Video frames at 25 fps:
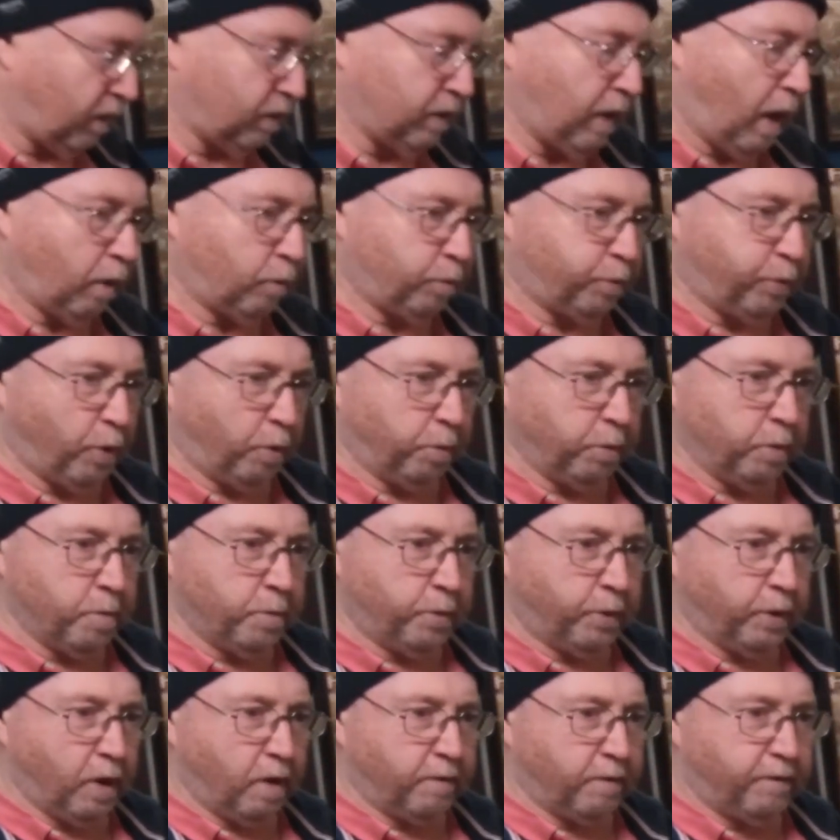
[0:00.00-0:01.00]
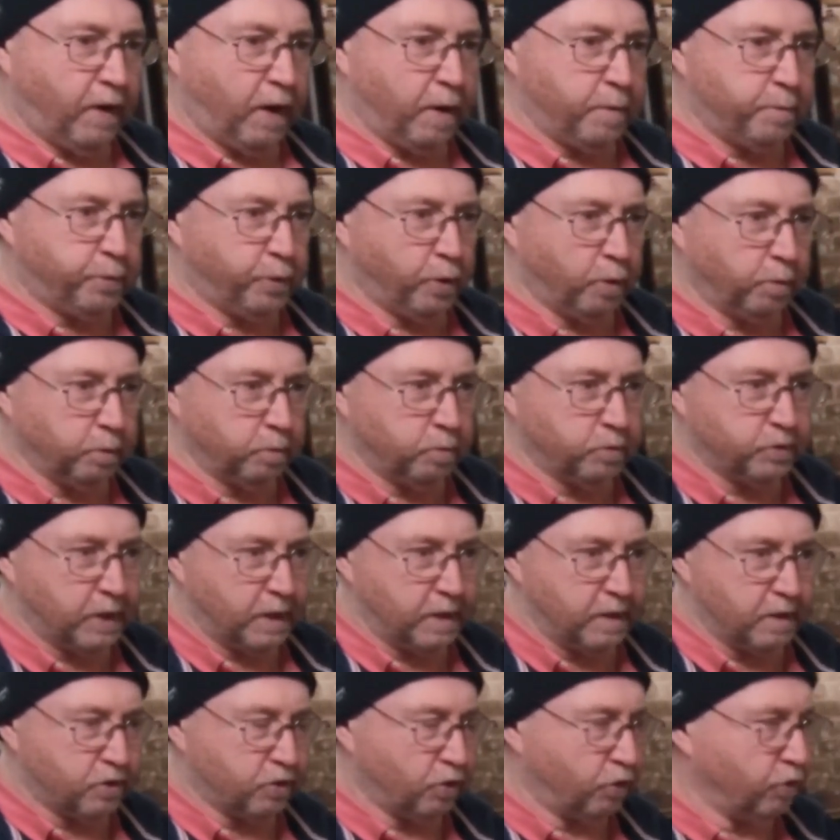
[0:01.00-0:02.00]
exact problem, but I've had problems
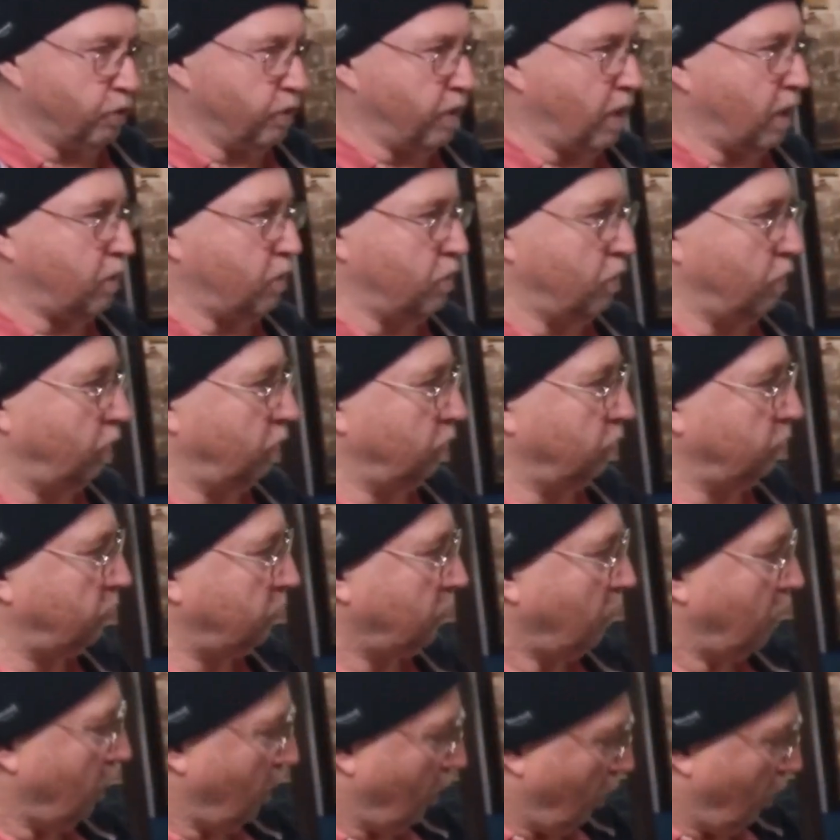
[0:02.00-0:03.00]
like this on other cars